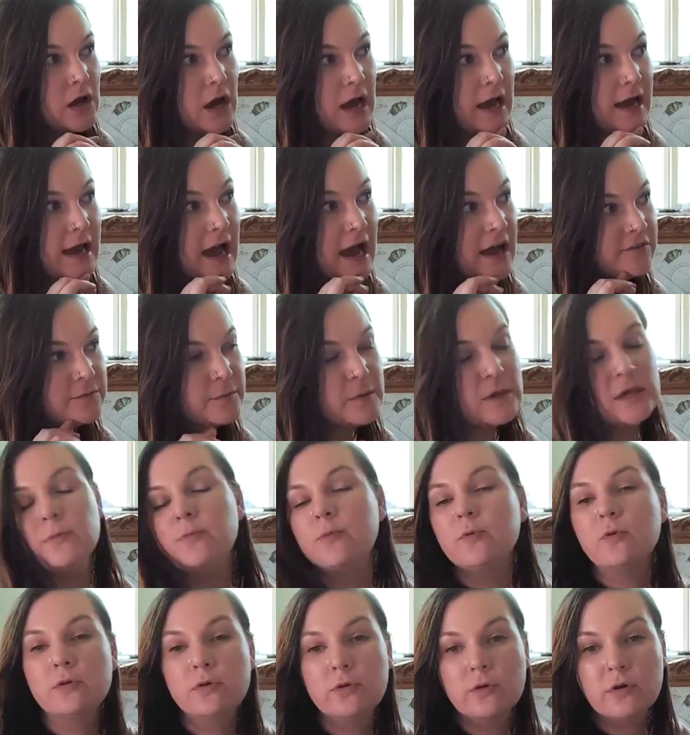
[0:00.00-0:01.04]
I have
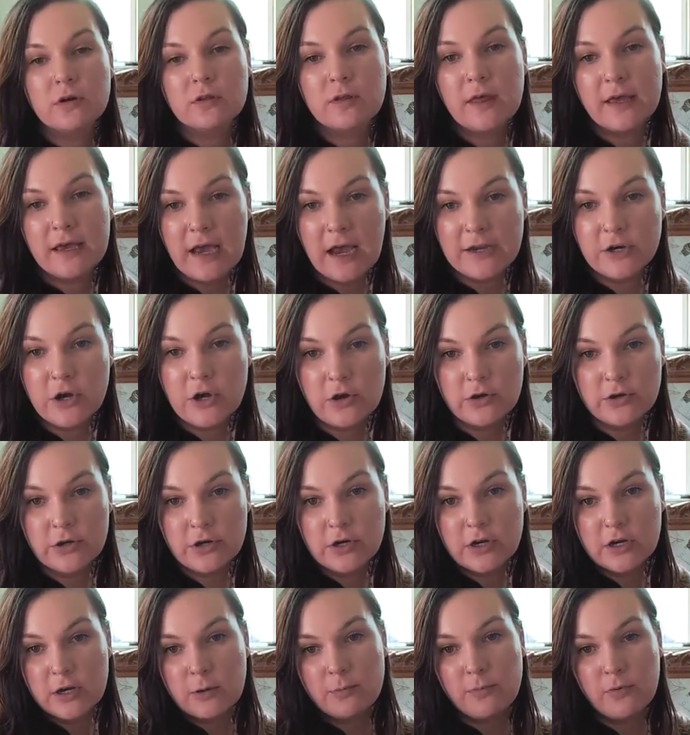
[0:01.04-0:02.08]
people who are like, I know
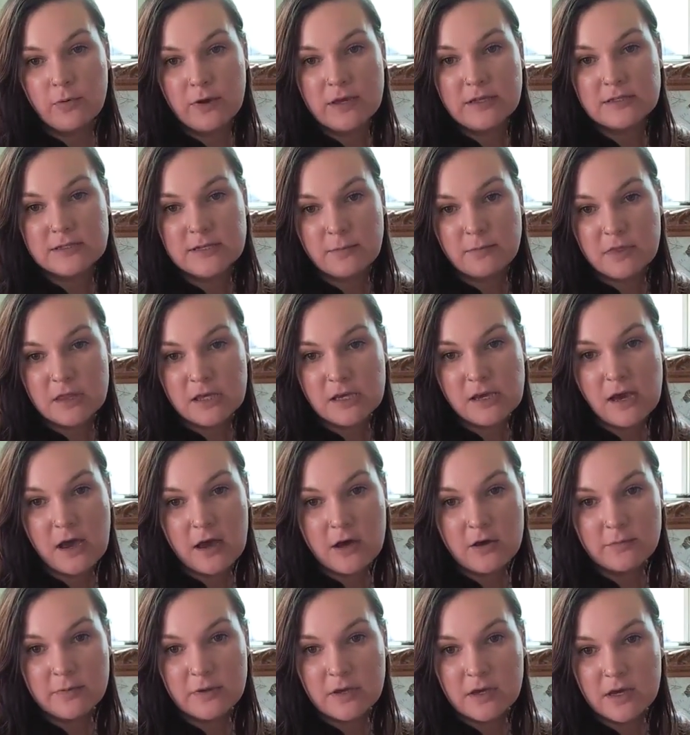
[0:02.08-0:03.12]
you're going to point something
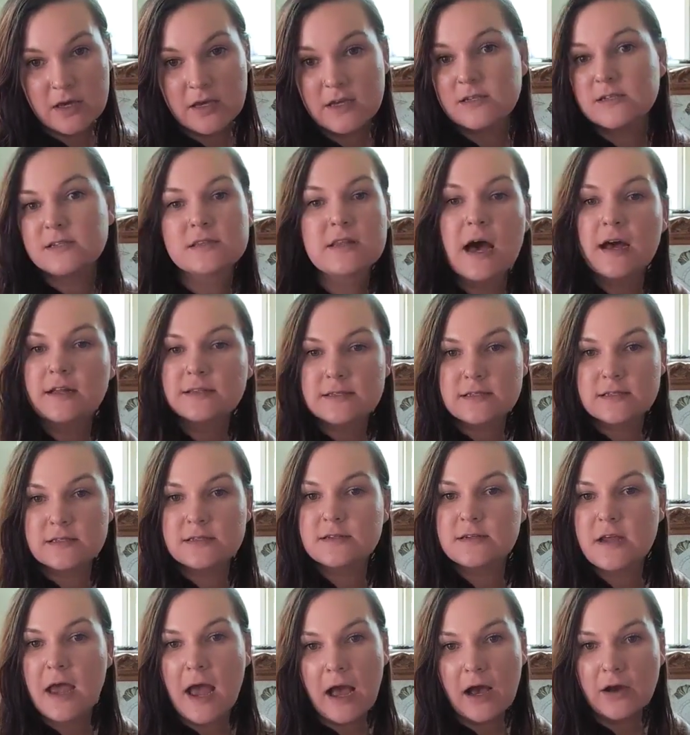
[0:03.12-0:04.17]
out because
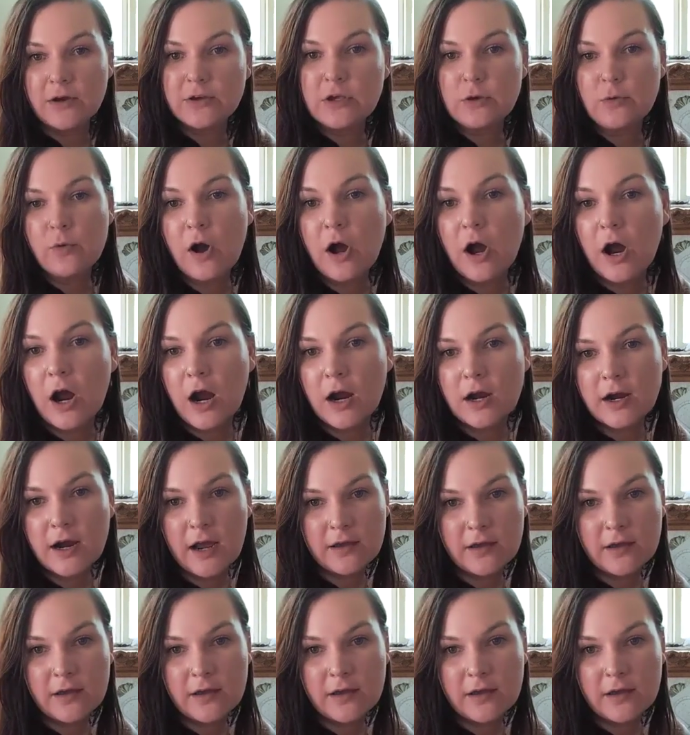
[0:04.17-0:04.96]
that's how you are.